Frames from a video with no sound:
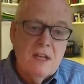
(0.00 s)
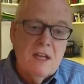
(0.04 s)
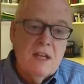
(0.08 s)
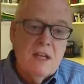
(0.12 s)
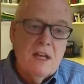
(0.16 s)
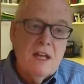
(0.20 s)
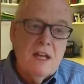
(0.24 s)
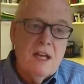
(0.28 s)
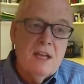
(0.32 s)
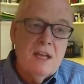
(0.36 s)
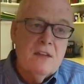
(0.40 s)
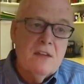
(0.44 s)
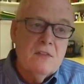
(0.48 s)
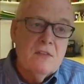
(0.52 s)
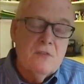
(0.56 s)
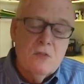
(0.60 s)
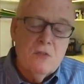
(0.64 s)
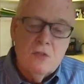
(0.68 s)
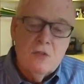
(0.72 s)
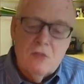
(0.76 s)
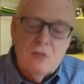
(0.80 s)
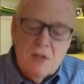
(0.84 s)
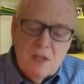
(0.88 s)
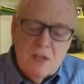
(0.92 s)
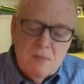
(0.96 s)
And the Food and
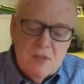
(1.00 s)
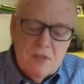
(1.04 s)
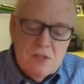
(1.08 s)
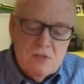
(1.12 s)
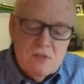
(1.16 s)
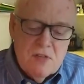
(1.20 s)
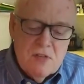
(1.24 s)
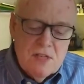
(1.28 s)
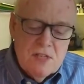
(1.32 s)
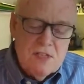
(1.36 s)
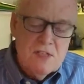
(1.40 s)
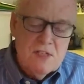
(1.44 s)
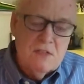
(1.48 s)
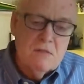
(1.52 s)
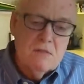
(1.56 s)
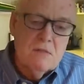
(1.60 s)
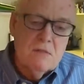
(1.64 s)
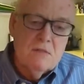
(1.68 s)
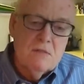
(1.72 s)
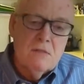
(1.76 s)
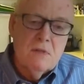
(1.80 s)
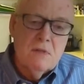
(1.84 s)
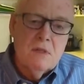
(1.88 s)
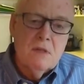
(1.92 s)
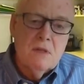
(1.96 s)
Drug Administration
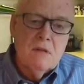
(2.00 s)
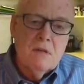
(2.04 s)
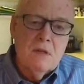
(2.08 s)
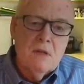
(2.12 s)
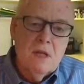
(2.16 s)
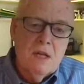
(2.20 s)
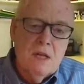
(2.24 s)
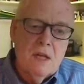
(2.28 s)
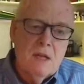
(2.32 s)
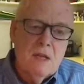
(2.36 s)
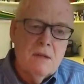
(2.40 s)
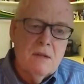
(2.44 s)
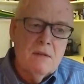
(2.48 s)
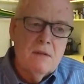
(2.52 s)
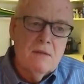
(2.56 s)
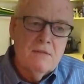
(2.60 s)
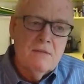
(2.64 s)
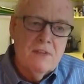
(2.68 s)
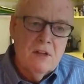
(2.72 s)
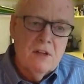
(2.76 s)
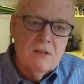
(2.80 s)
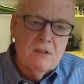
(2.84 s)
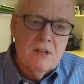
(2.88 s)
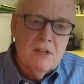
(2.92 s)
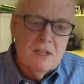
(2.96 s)

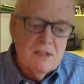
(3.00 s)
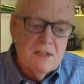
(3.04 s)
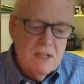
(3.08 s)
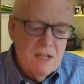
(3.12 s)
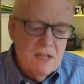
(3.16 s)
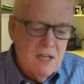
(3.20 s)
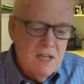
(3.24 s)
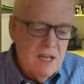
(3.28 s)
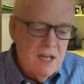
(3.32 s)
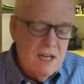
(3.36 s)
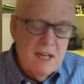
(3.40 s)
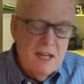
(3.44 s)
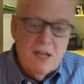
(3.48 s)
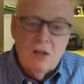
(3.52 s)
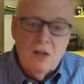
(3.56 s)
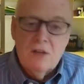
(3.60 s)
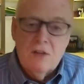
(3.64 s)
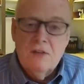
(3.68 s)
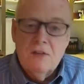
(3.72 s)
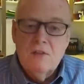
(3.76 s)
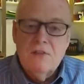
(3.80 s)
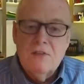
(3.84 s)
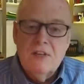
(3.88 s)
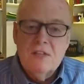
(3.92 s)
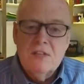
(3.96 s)
felt like they got egg on their
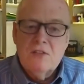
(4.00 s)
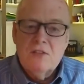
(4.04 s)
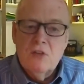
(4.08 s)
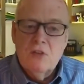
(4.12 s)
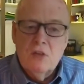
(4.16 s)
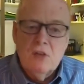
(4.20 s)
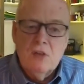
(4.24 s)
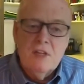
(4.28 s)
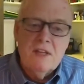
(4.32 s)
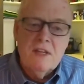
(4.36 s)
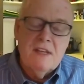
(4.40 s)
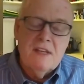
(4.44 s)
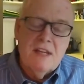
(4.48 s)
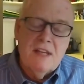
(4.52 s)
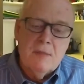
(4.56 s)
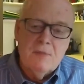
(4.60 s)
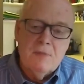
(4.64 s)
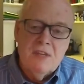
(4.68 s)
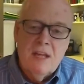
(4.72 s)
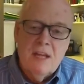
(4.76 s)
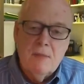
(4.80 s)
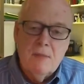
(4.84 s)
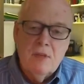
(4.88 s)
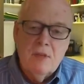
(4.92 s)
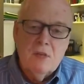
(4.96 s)
face early in the epidemic